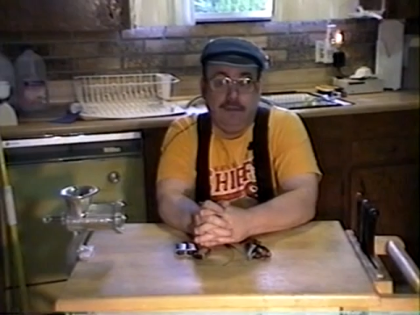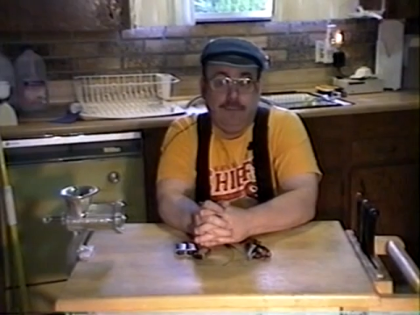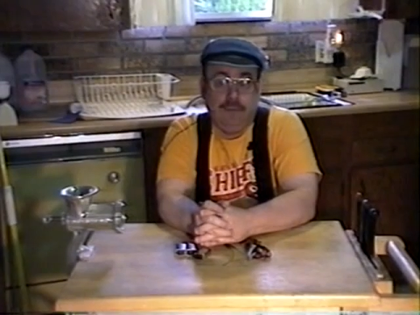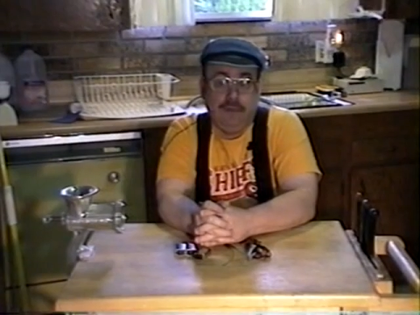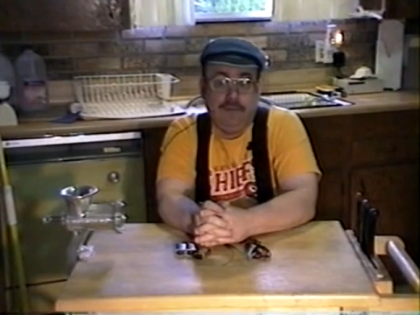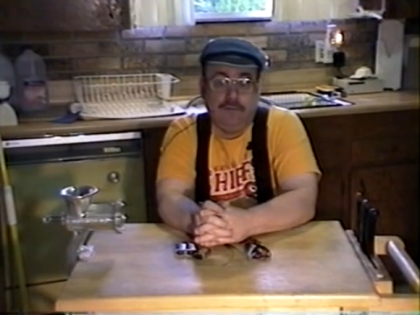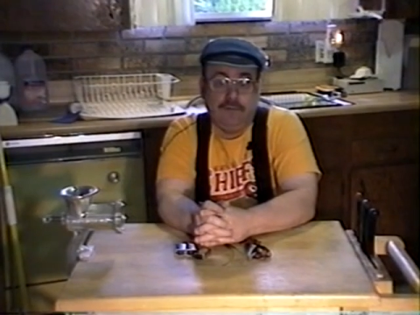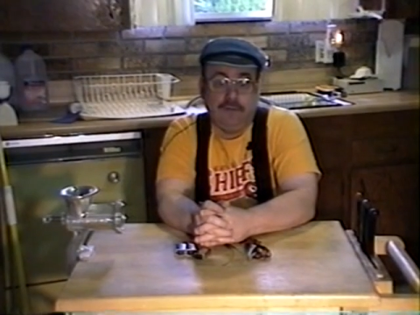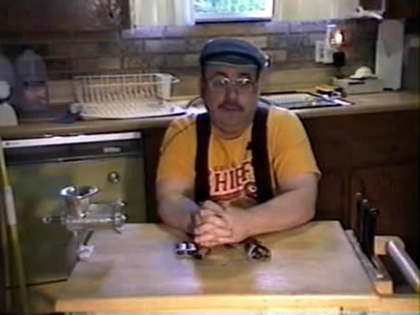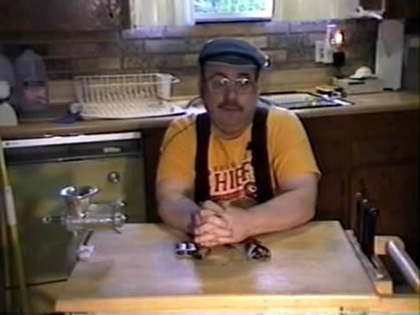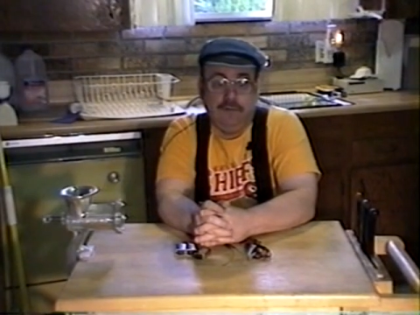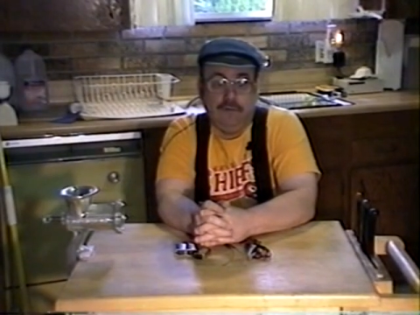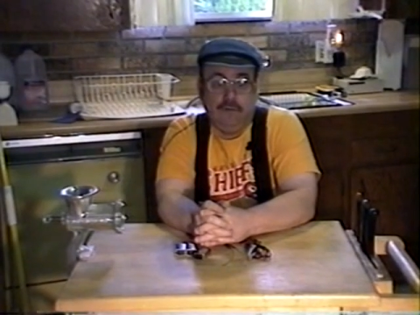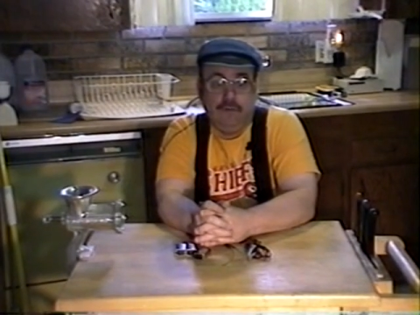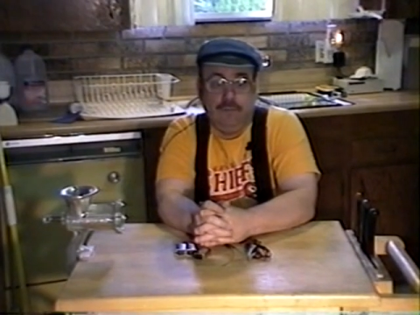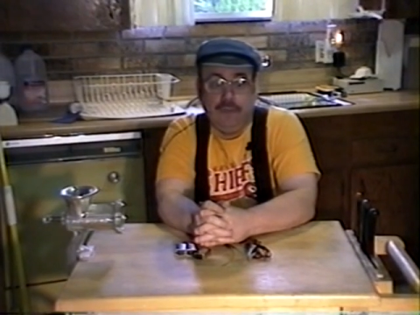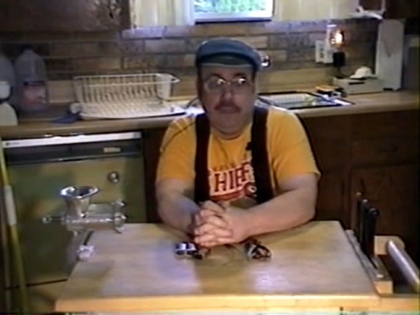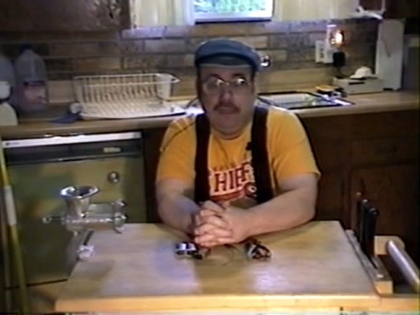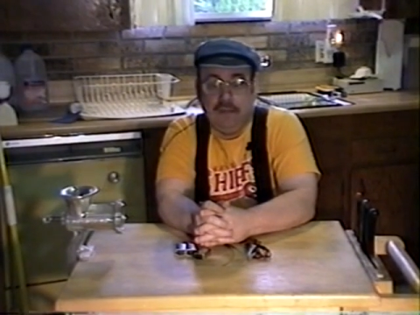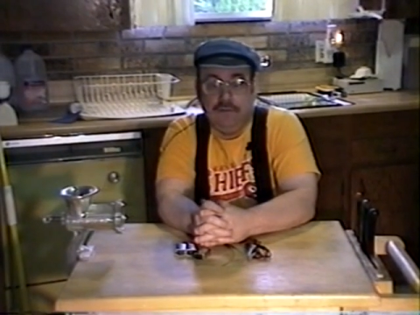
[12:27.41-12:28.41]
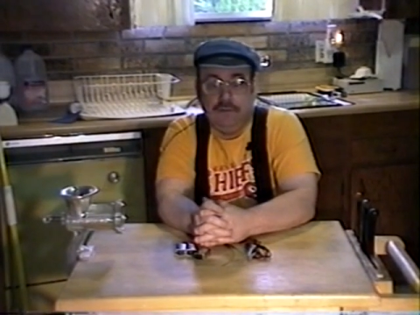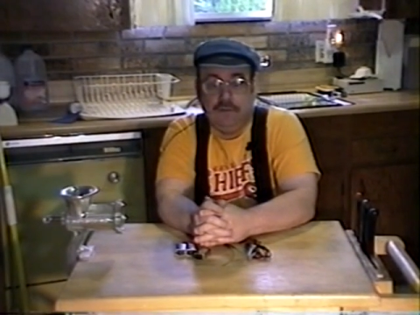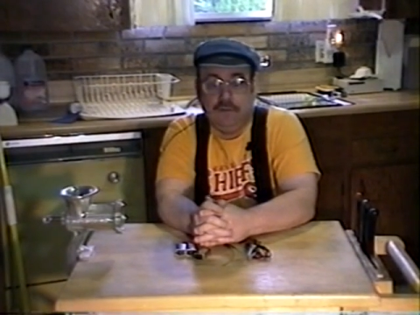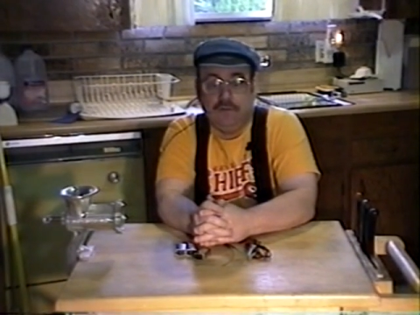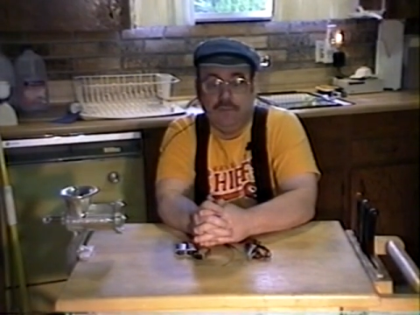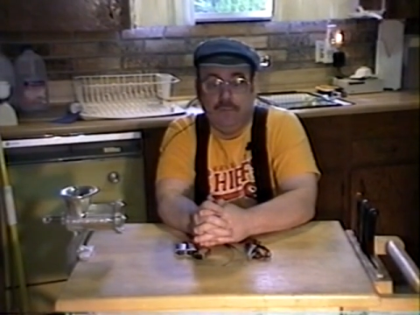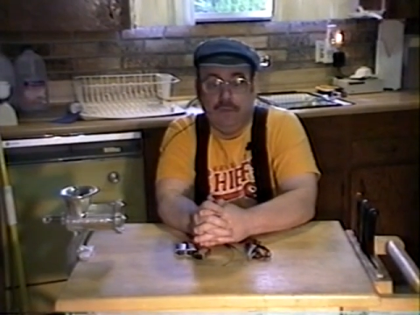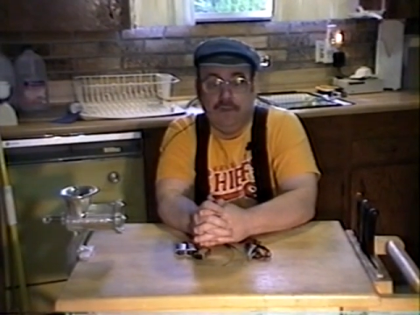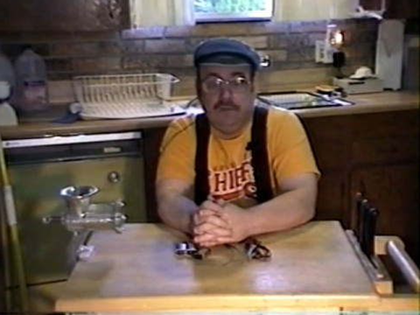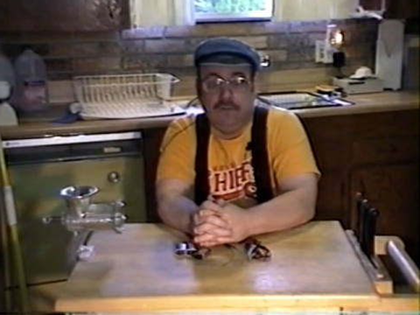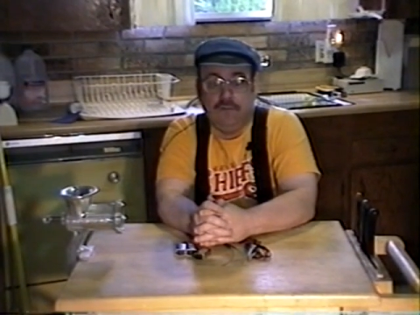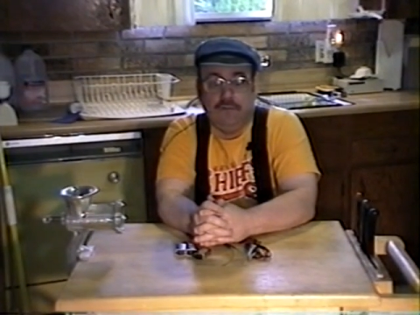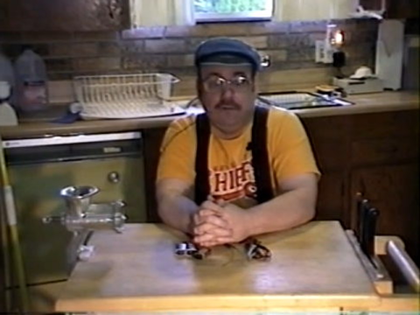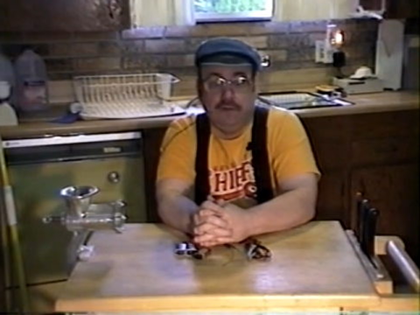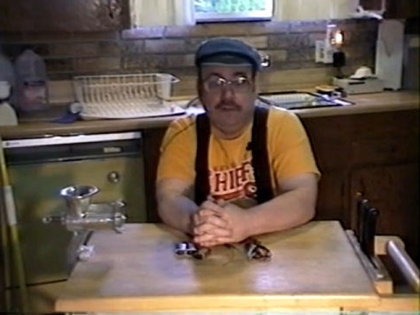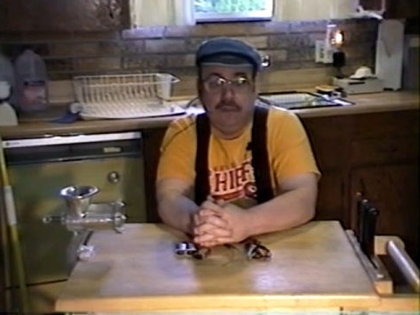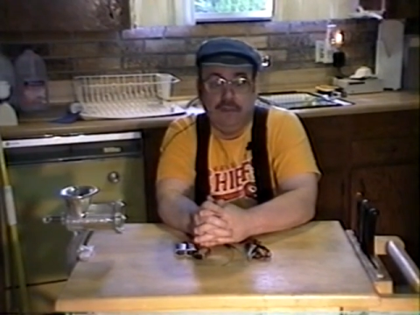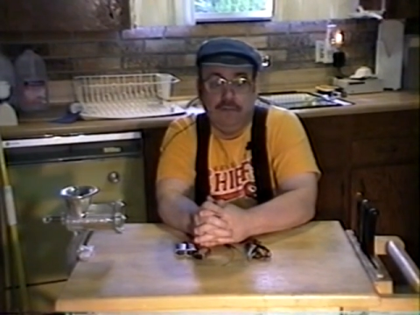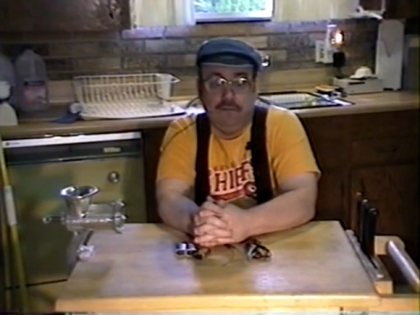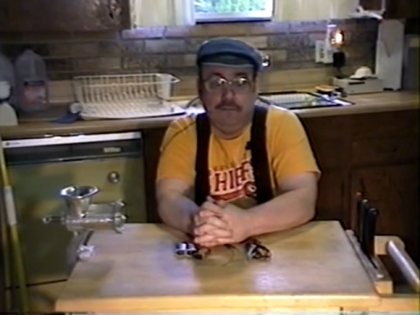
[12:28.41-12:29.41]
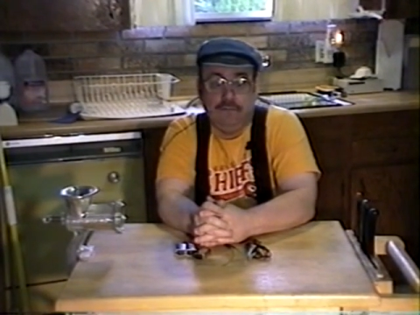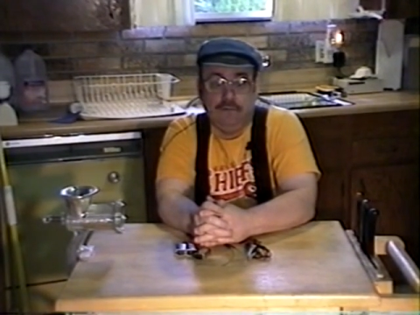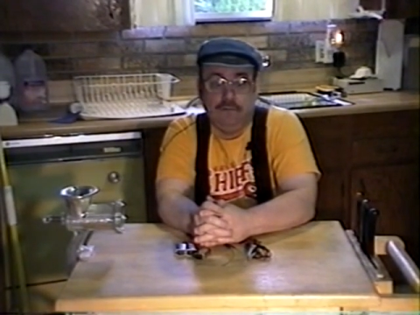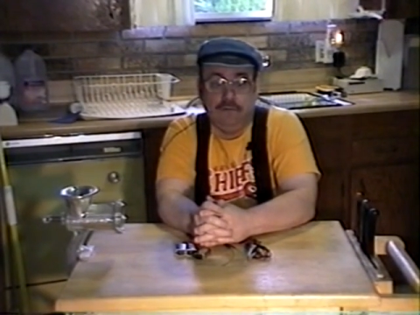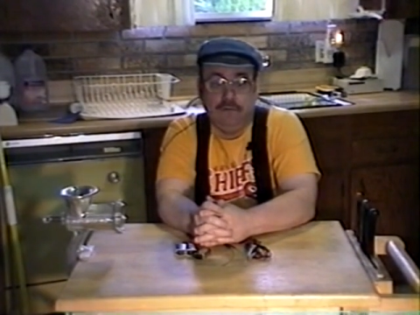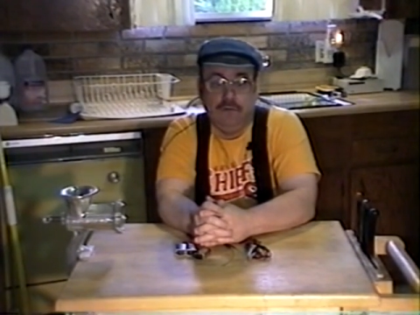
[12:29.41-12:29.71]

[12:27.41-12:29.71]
basically told me I had 6 months to live,